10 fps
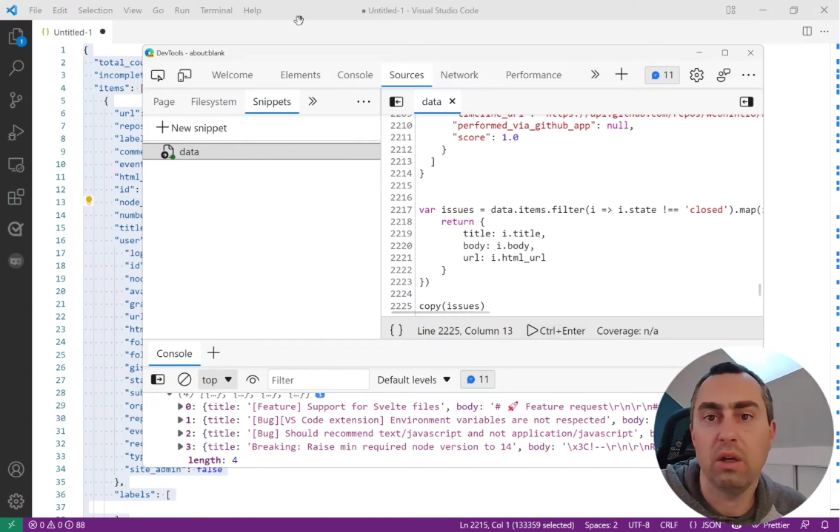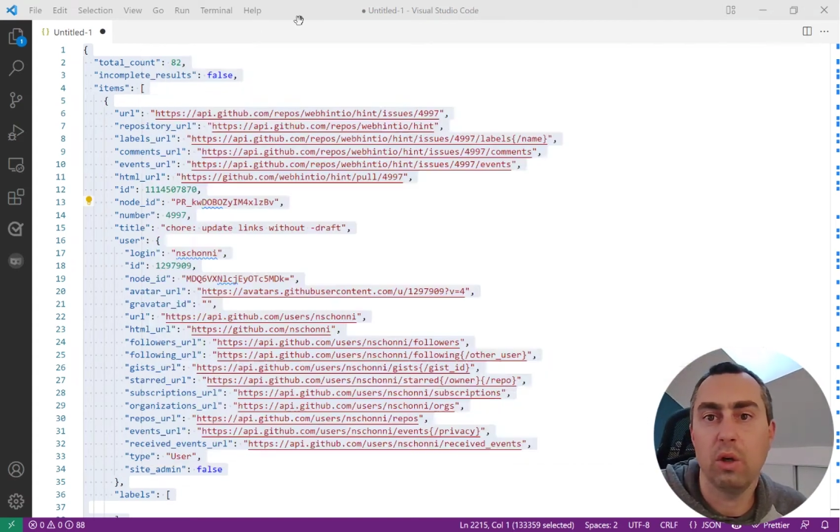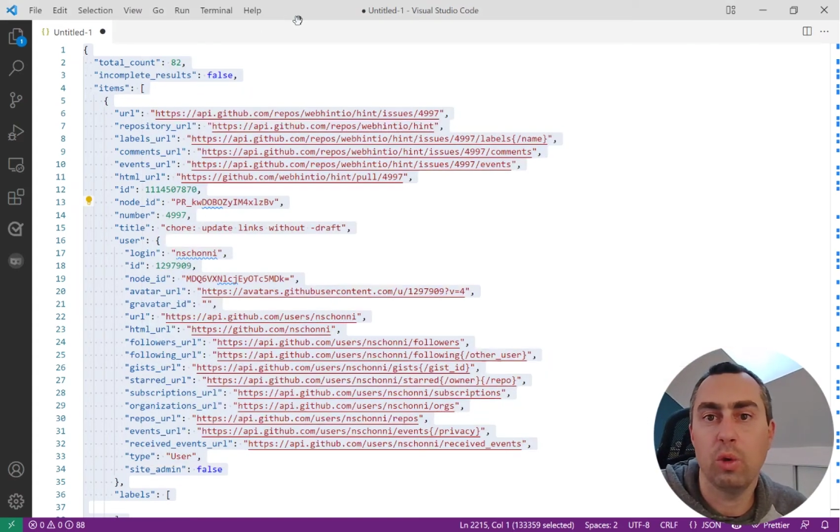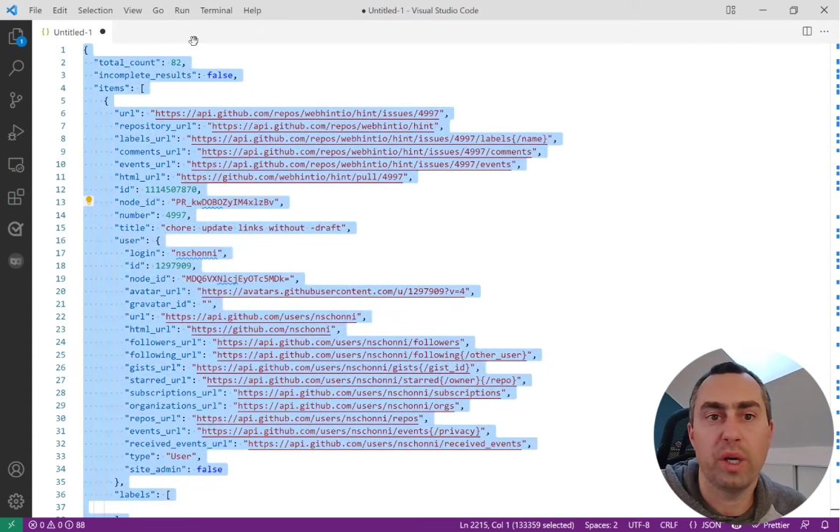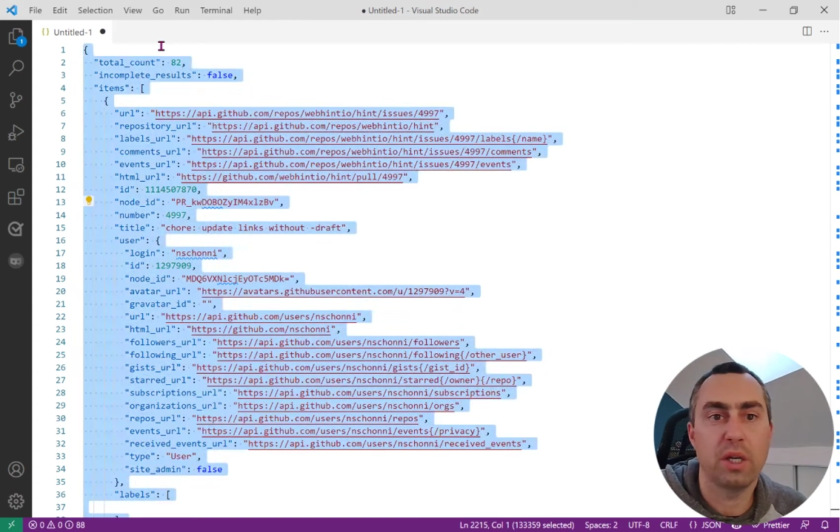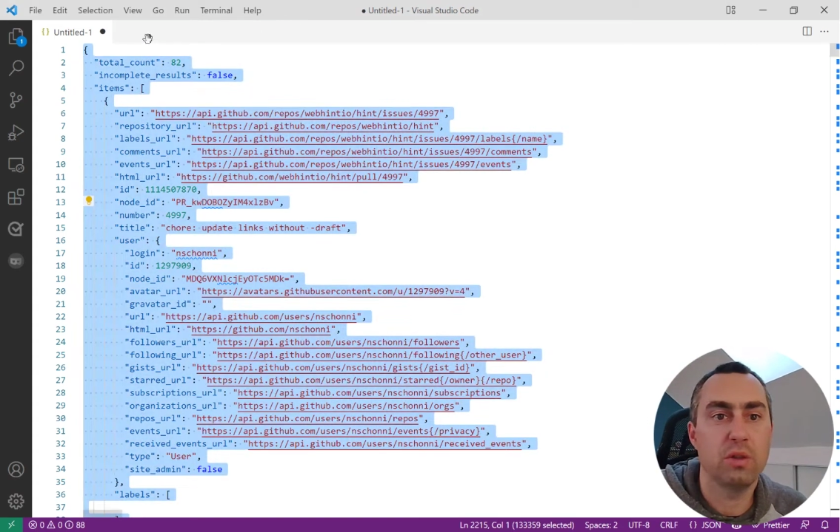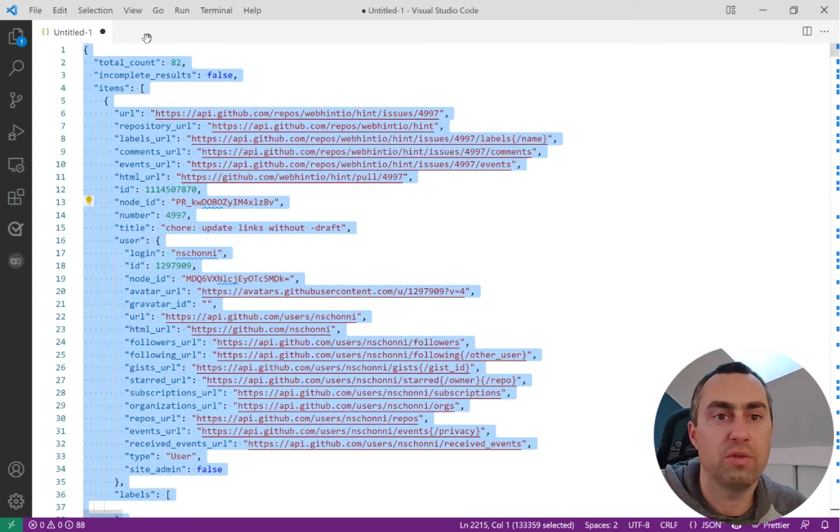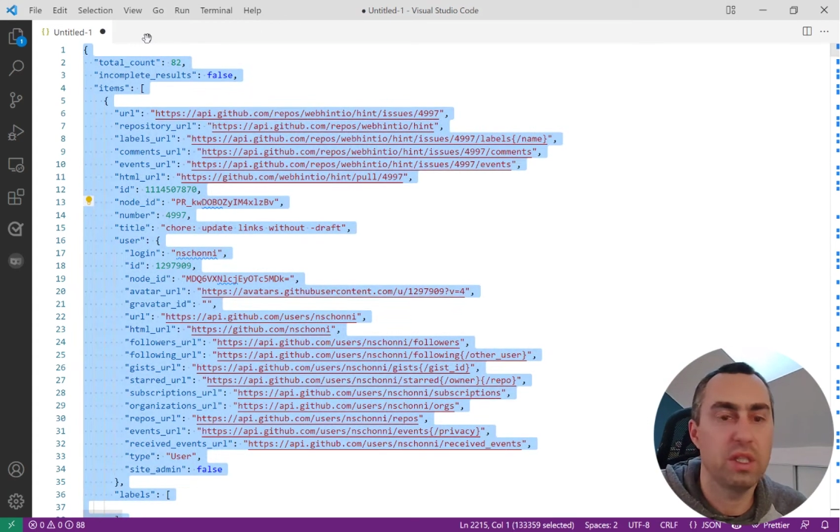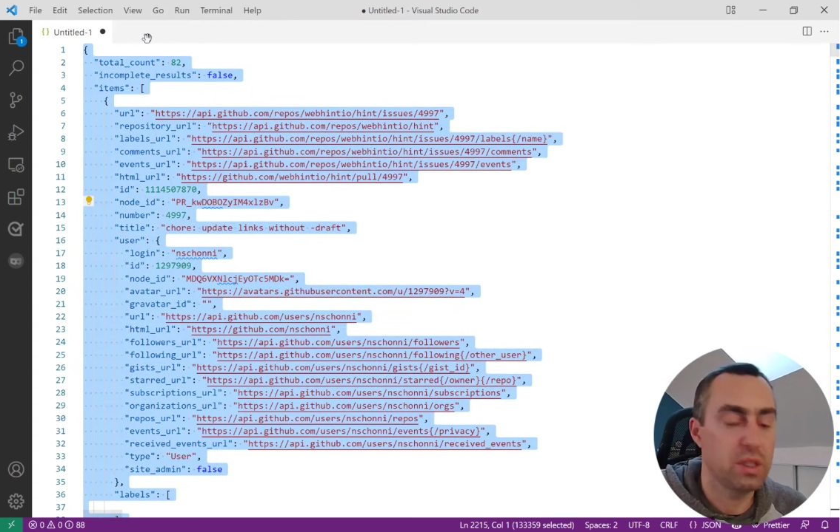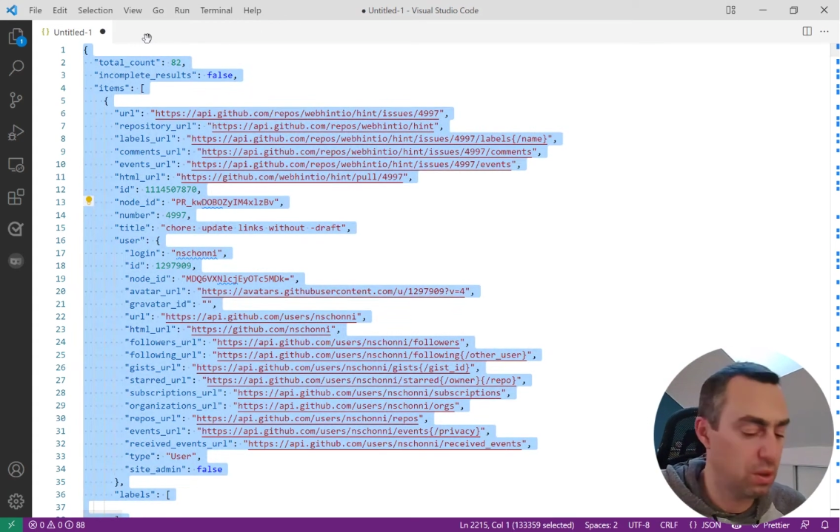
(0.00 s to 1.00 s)
go back to
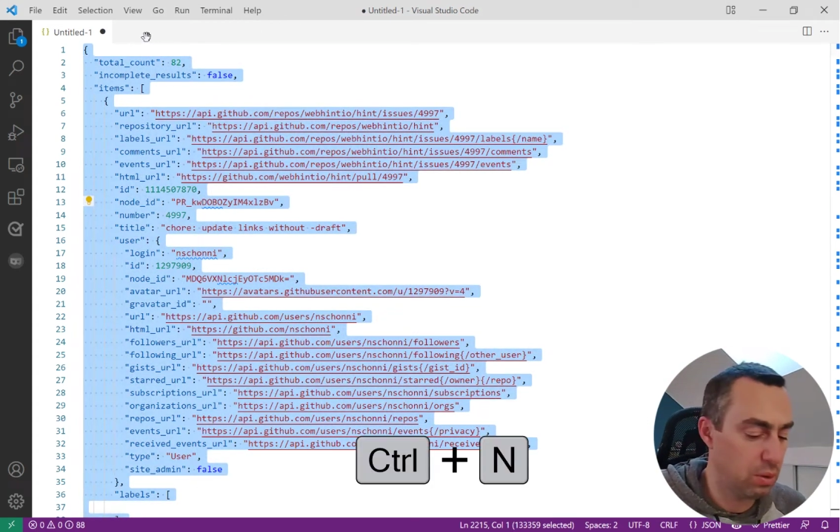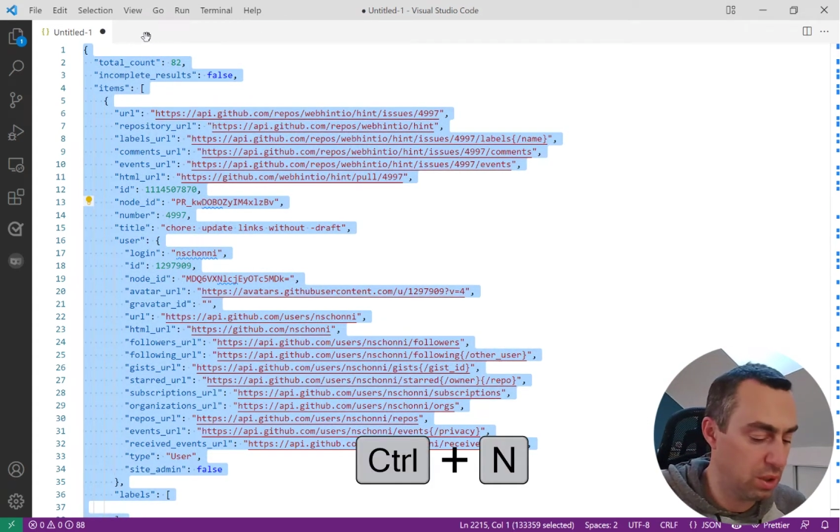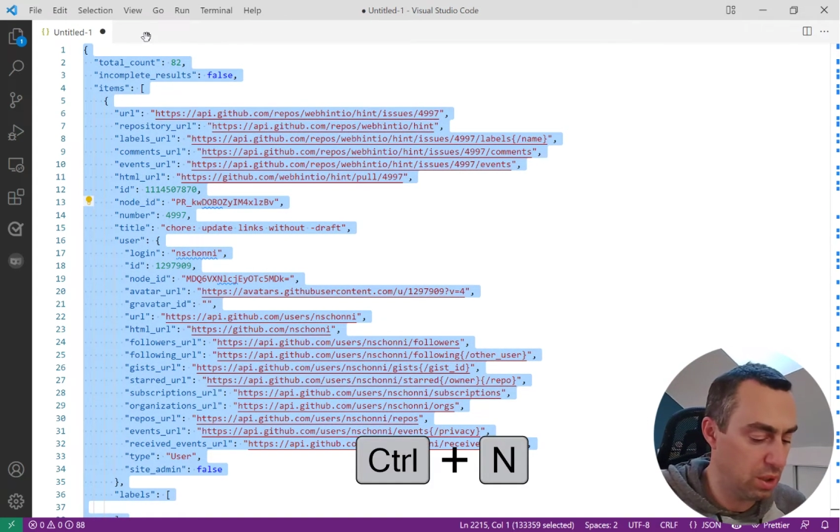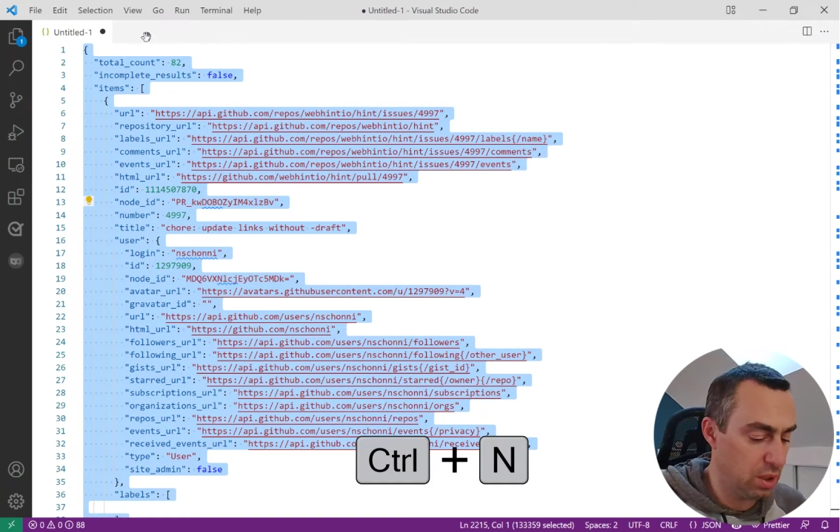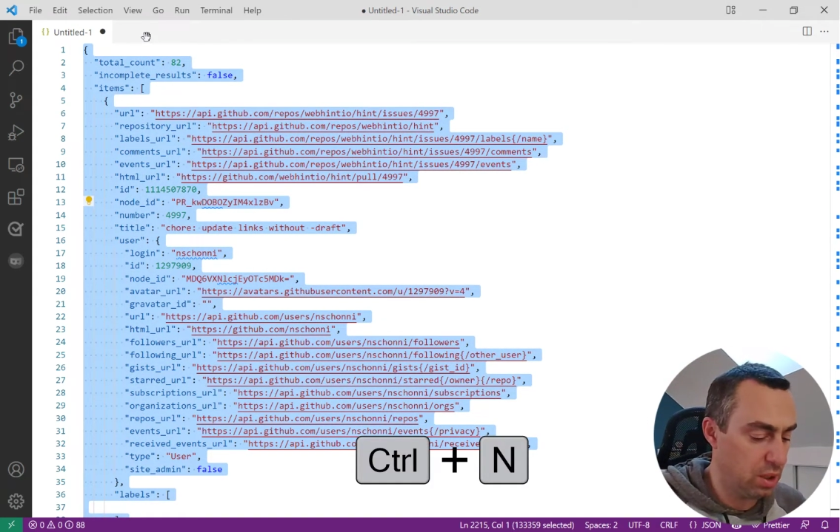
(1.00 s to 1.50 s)
VS Code